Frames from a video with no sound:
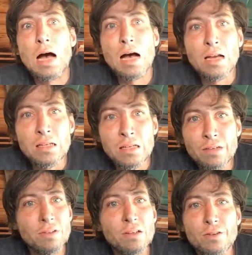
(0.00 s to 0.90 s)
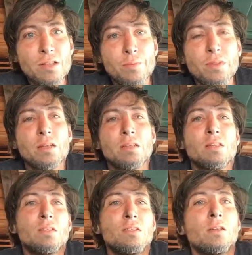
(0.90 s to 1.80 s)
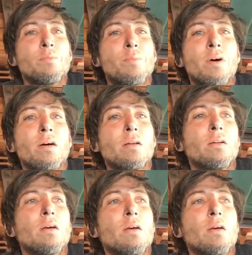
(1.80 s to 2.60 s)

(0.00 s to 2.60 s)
I didn't even know something existed, but